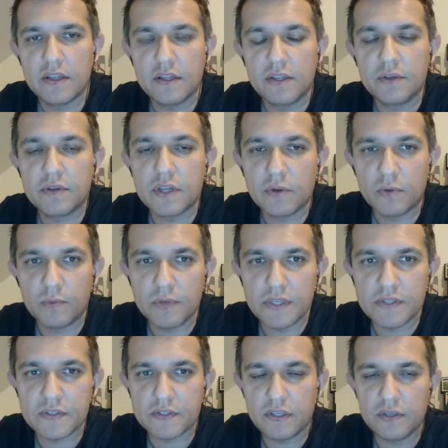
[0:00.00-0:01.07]
You can
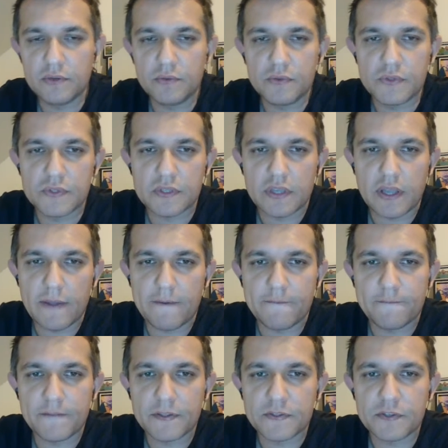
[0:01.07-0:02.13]
always use
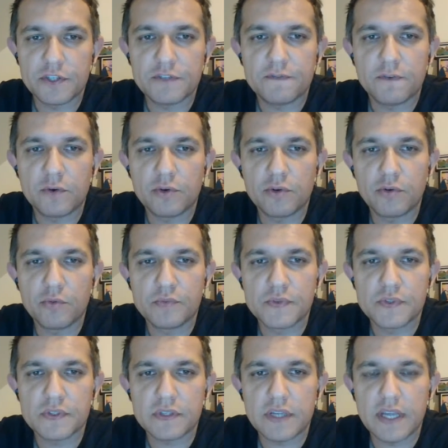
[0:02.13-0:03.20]
search
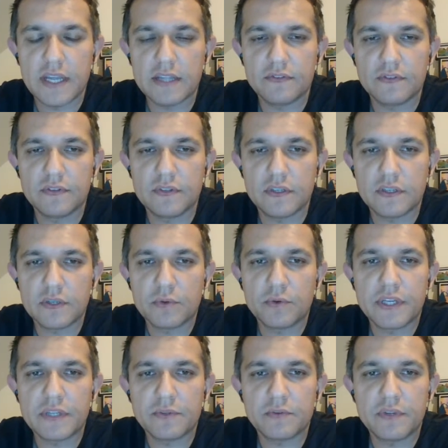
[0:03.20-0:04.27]
forums, and
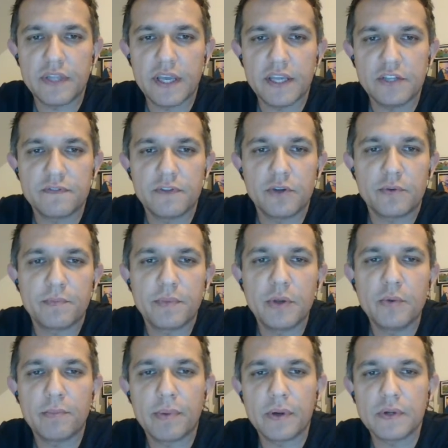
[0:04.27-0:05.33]
according to the age of your
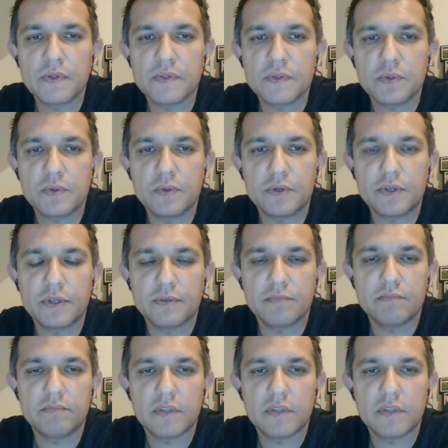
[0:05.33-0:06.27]
pupils or